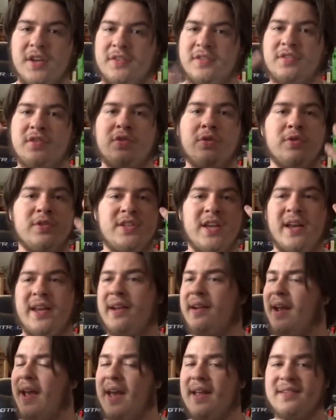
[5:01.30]
just two
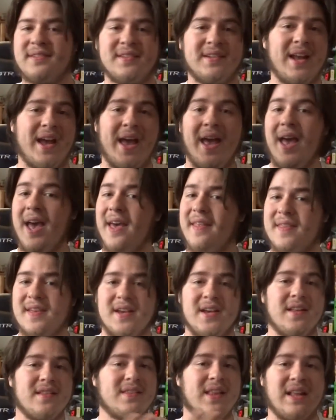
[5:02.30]
giant hands and a head.
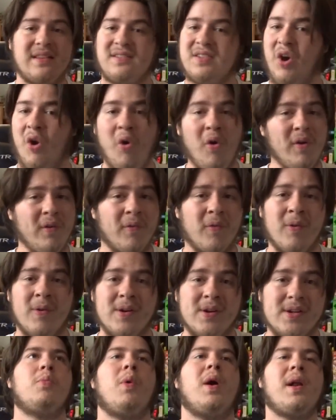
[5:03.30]
That's all.
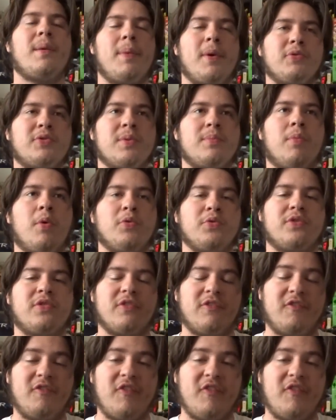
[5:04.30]
What about the most